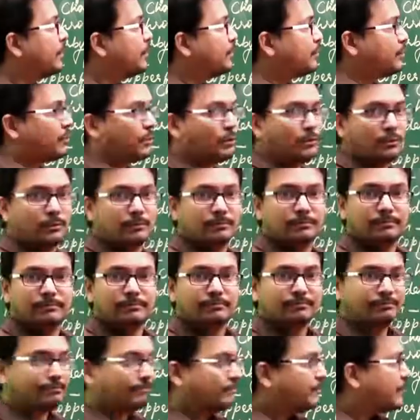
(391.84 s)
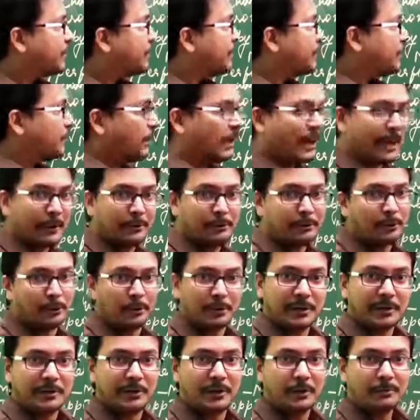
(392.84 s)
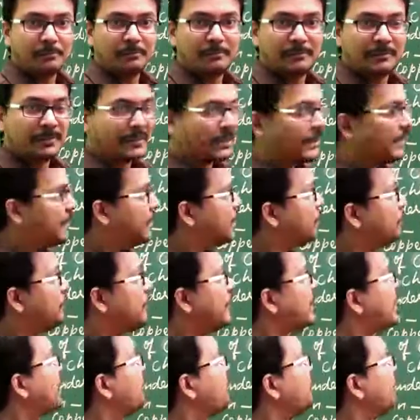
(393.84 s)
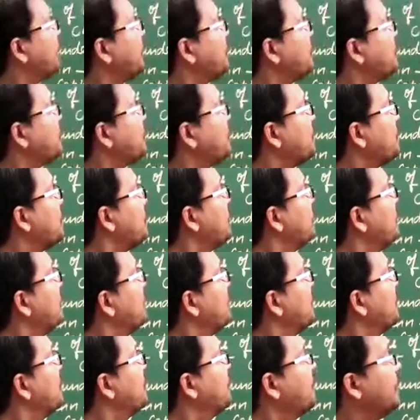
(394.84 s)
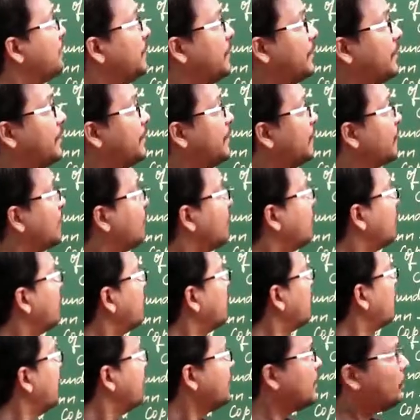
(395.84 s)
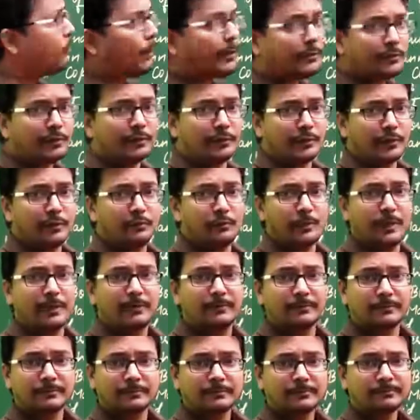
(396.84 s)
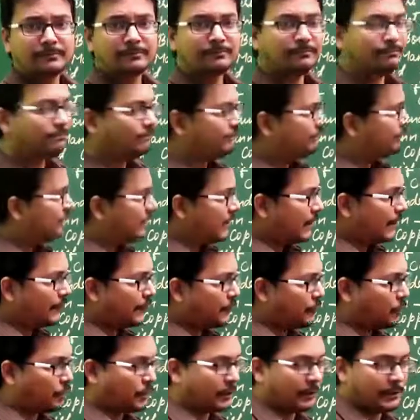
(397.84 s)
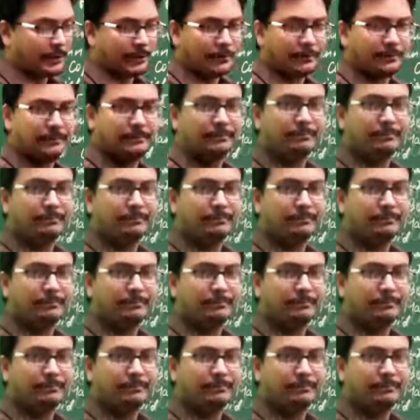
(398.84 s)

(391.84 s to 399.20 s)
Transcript: So, you will have to note it down, and then we are going to do other questions as well. Let's note it down.